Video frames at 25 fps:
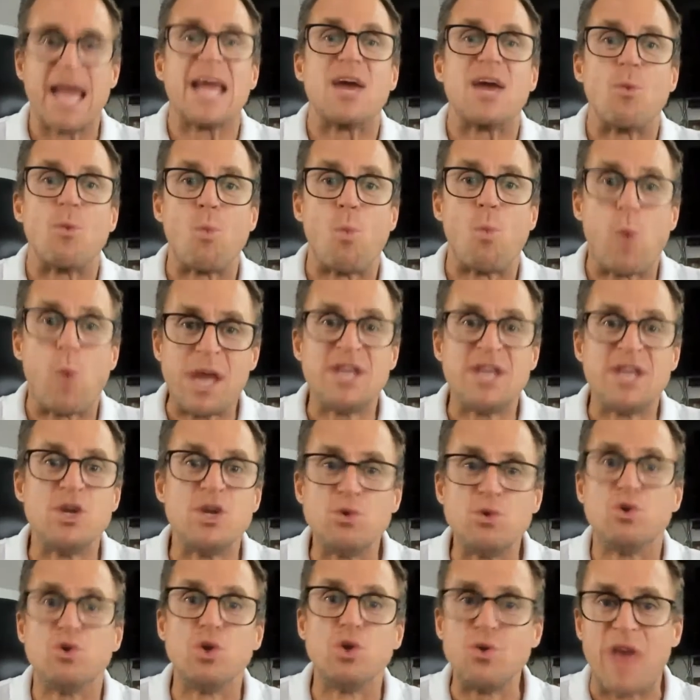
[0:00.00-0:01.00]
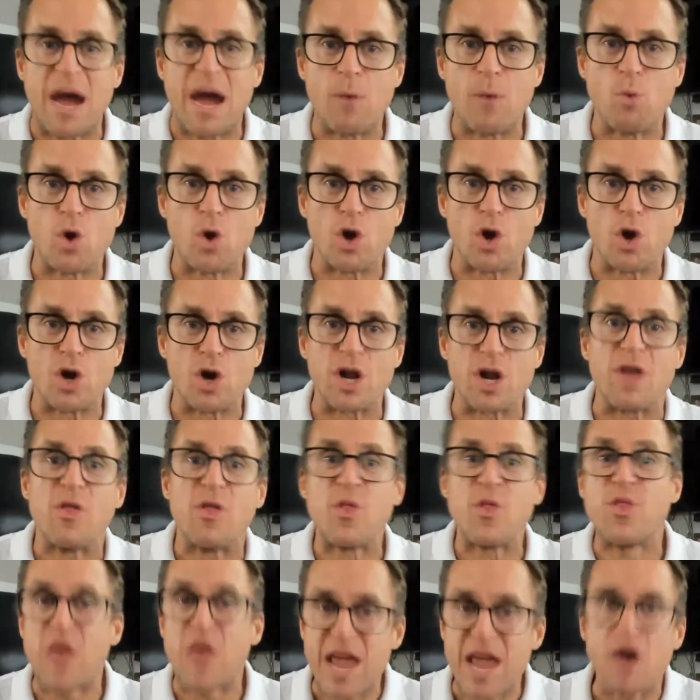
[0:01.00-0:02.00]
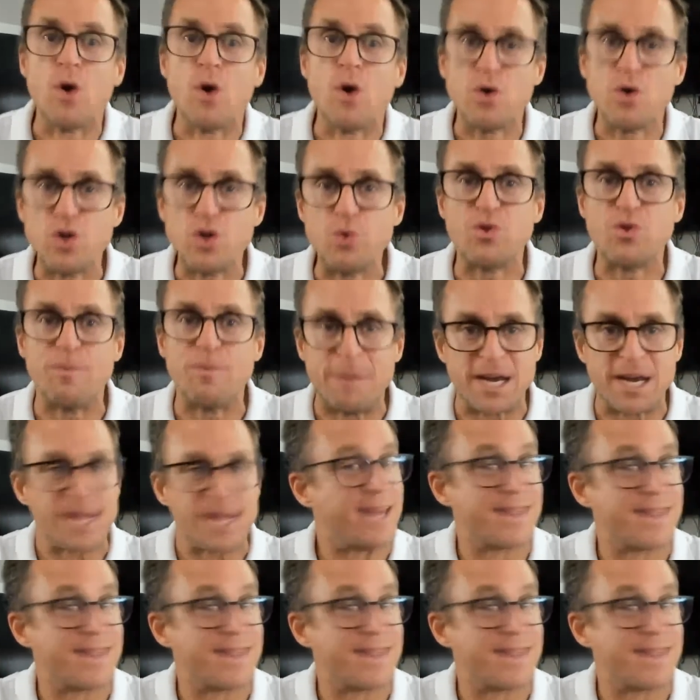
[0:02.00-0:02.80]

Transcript: When you do that work, they owe you the money.